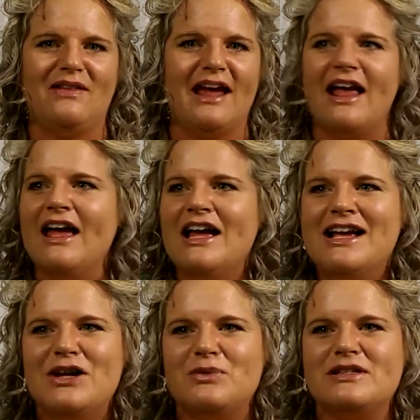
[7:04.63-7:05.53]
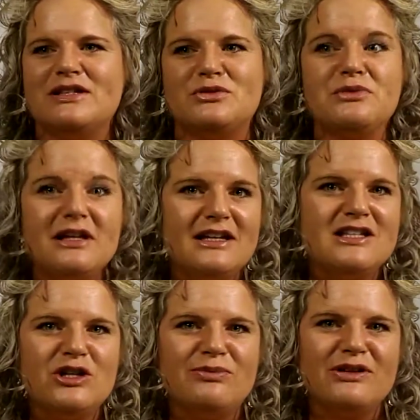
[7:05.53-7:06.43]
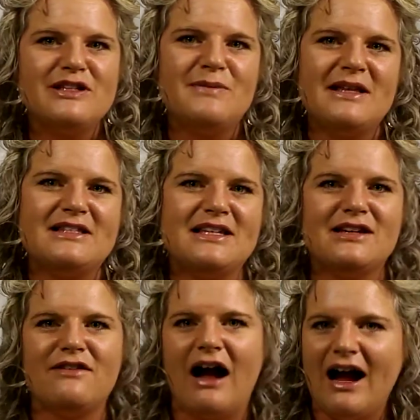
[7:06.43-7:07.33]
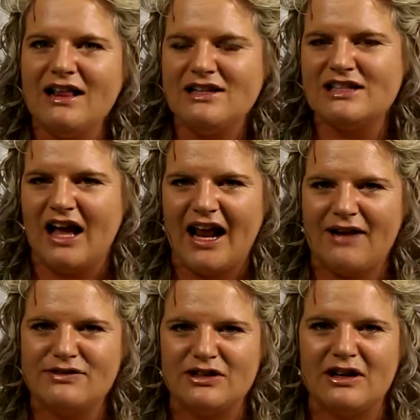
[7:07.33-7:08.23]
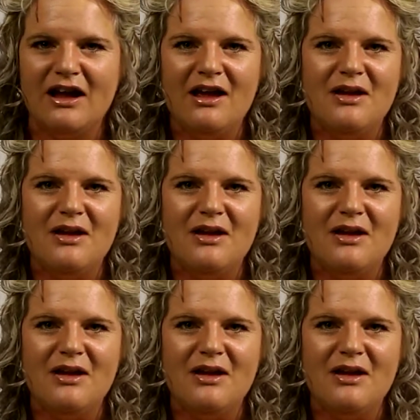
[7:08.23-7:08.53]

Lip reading: Like it was this really super expensive, highly sought after